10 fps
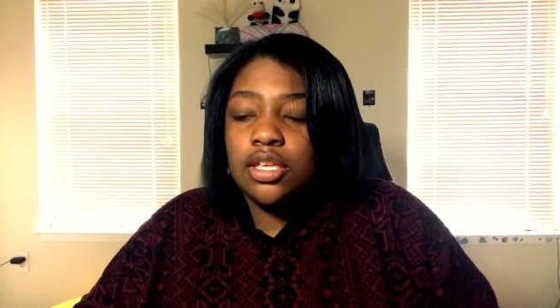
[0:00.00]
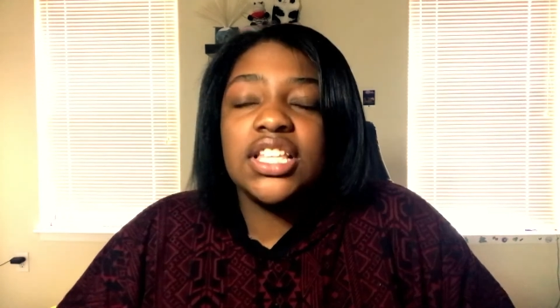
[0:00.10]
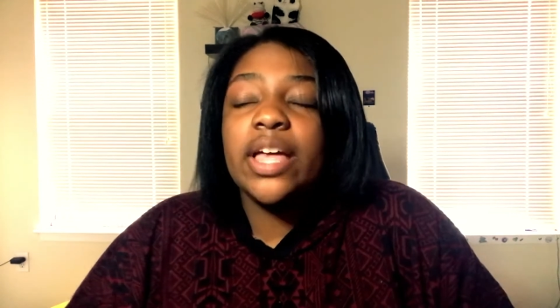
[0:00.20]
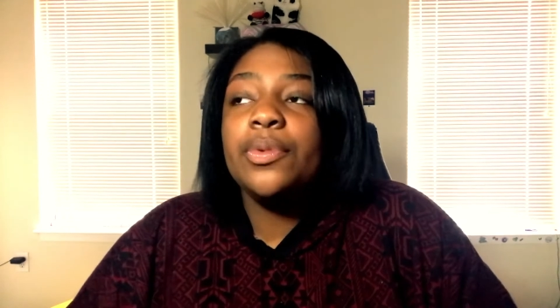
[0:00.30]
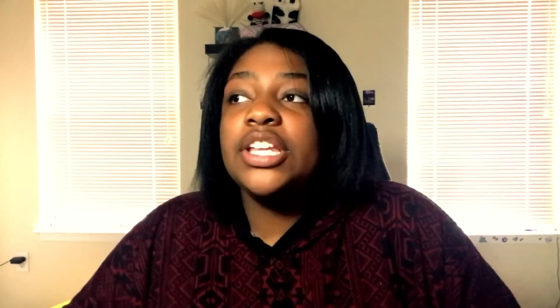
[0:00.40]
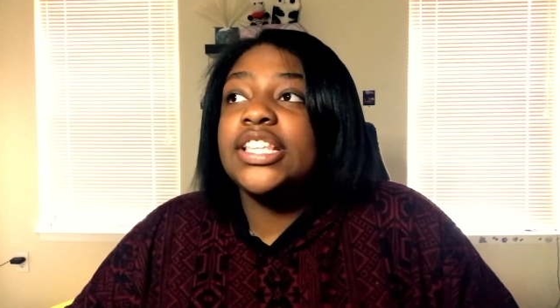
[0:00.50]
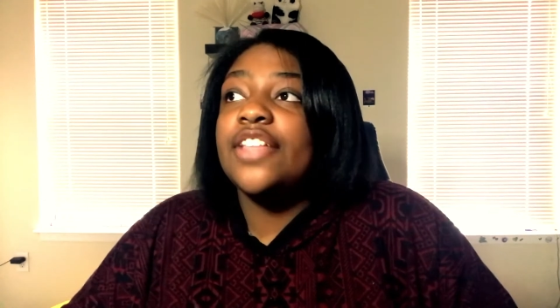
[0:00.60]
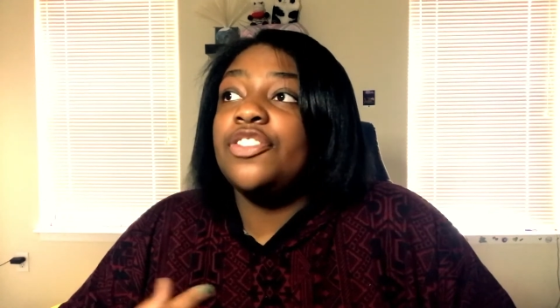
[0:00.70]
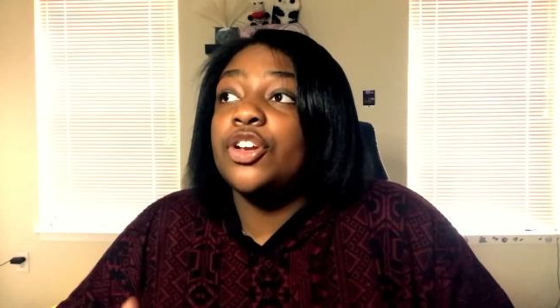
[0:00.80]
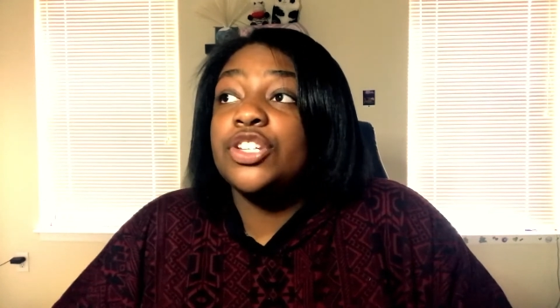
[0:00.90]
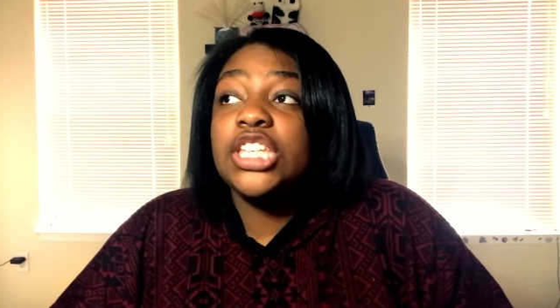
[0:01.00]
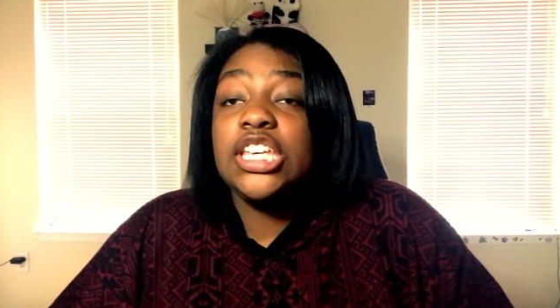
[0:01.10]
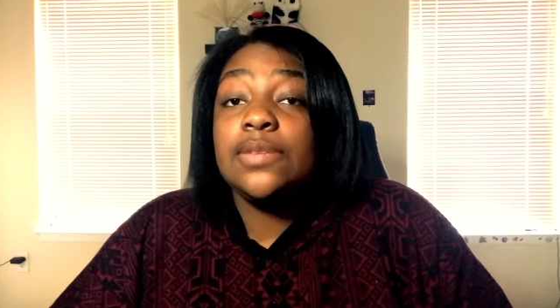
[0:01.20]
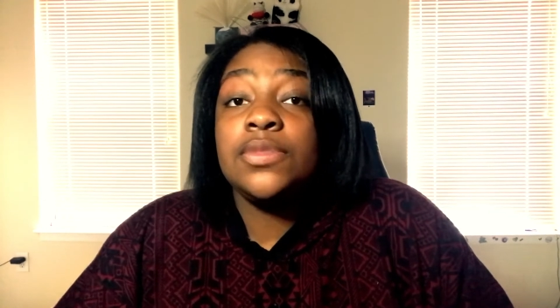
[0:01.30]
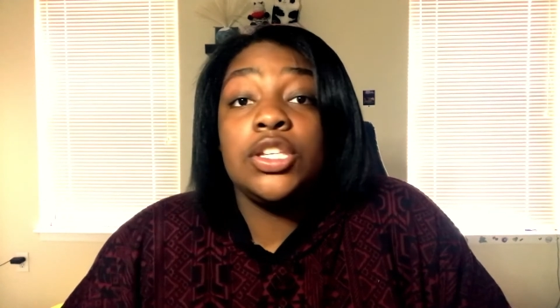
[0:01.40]
Celebrities and their
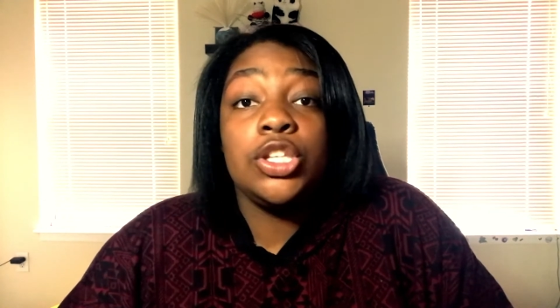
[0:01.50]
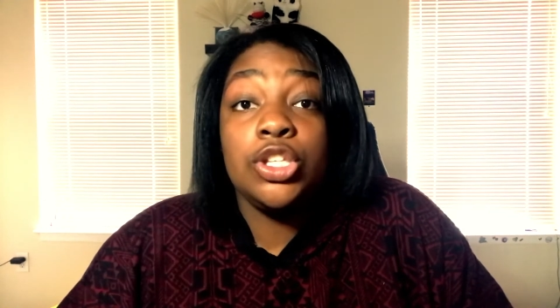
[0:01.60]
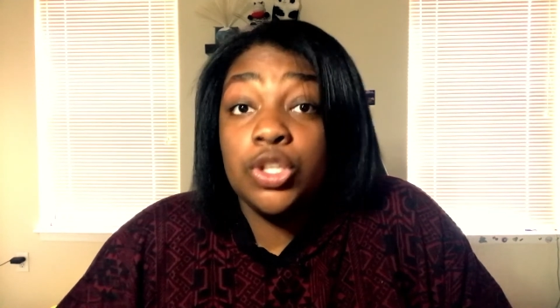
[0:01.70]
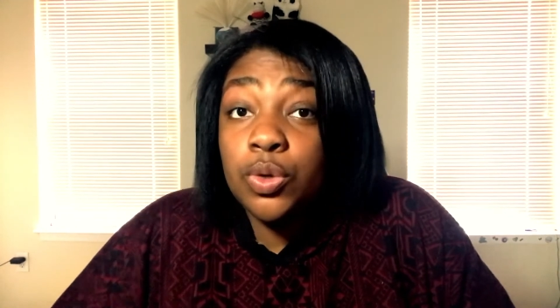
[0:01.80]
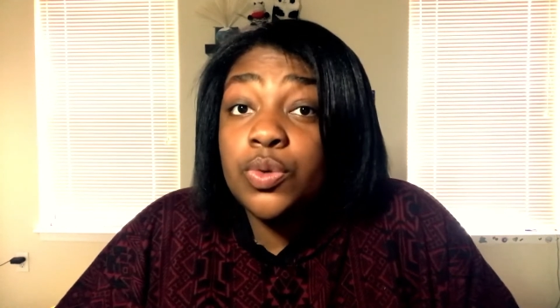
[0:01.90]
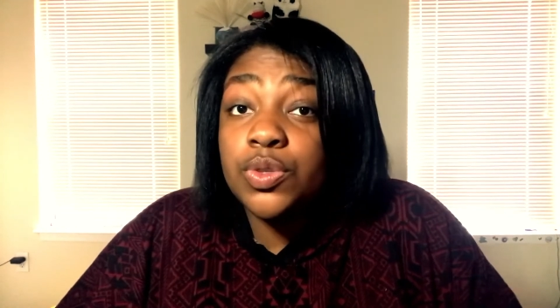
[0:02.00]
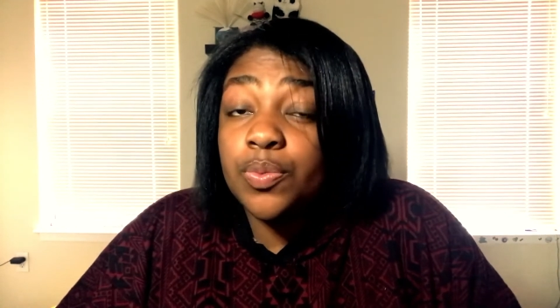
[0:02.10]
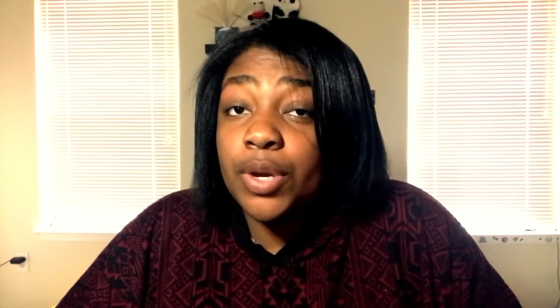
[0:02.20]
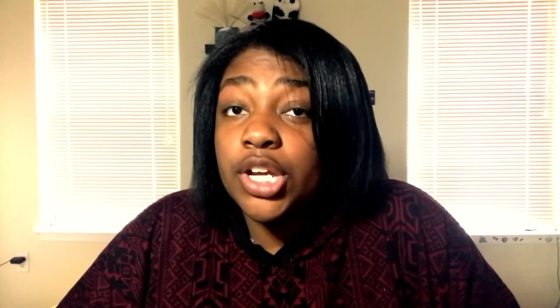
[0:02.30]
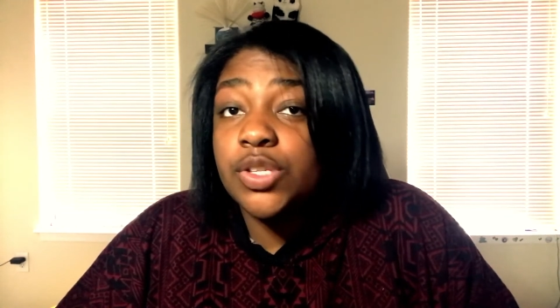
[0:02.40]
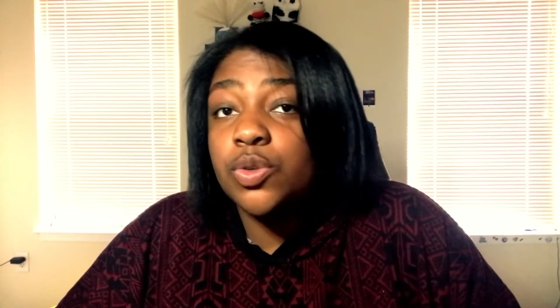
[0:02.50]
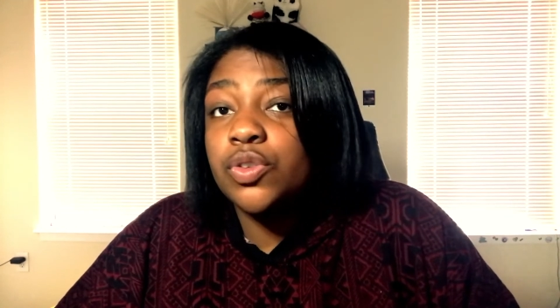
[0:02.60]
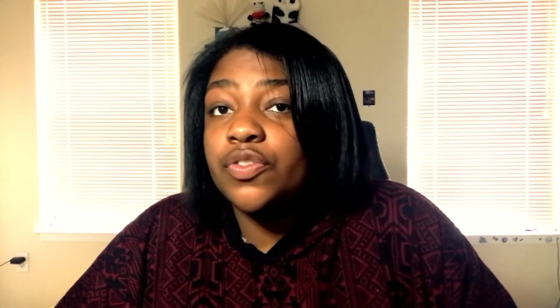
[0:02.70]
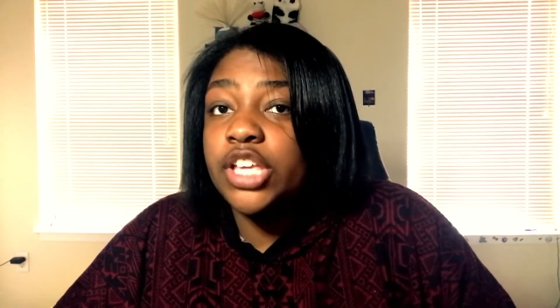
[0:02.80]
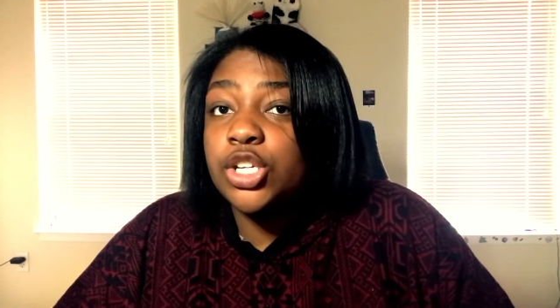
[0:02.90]
teams use
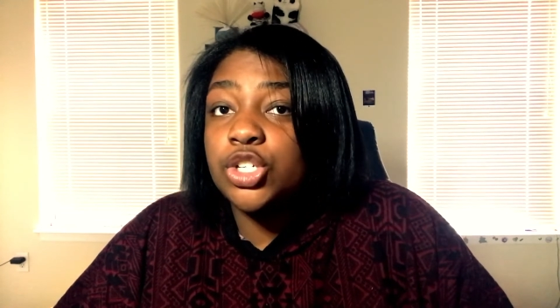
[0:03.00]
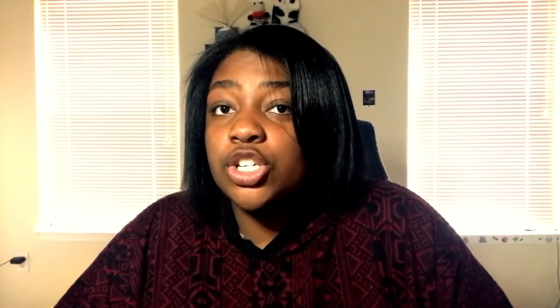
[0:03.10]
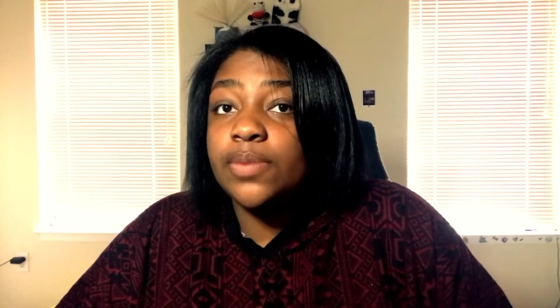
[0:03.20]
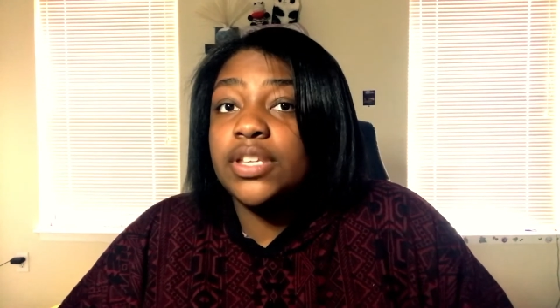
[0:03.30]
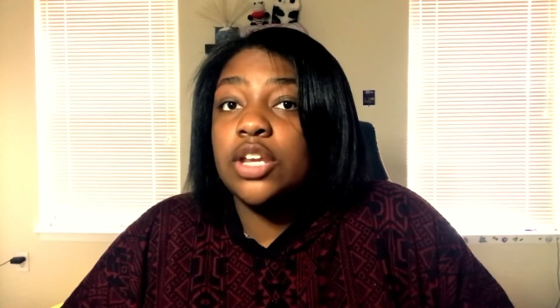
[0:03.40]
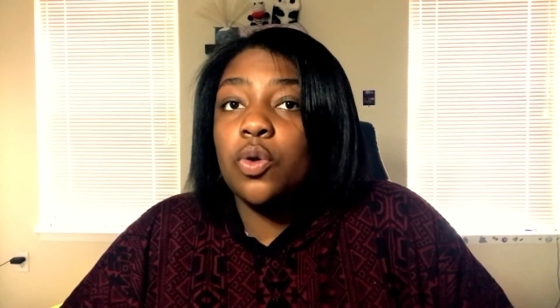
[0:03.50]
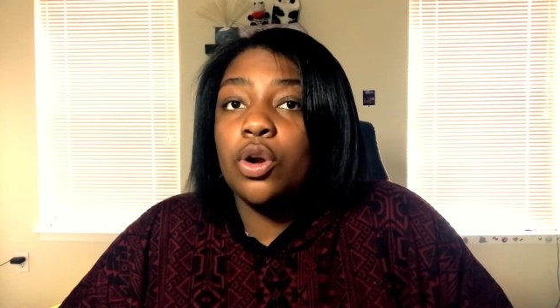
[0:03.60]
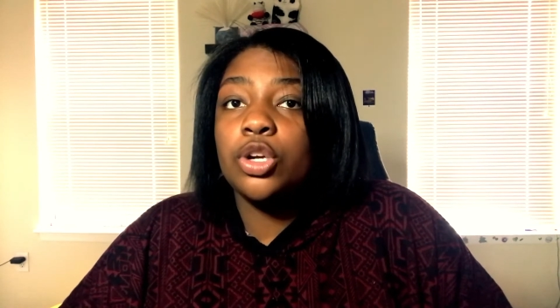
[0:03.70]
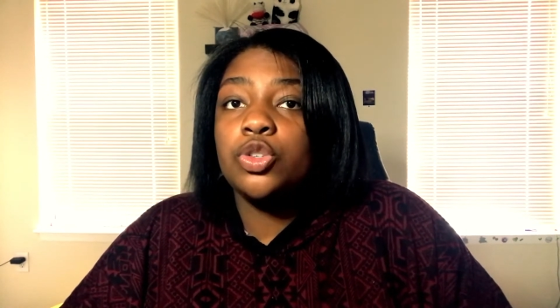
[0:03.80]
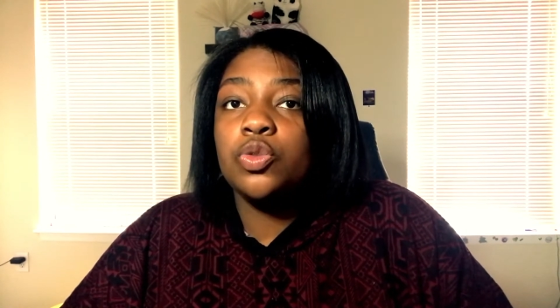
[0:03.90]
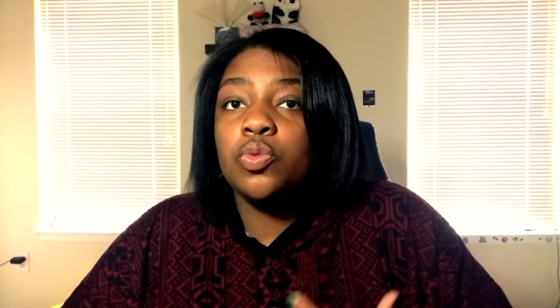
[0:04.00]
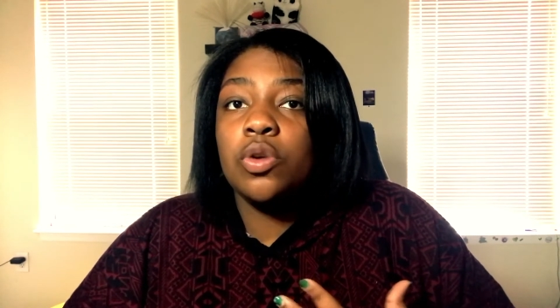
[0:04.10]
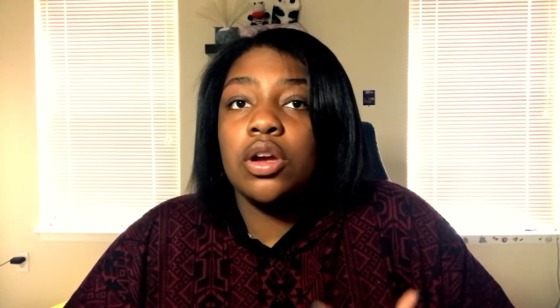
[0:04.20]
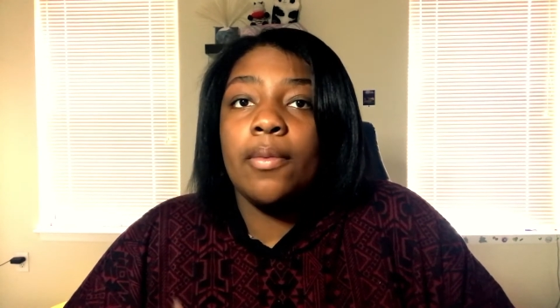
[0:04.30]
parasocial relationships in order to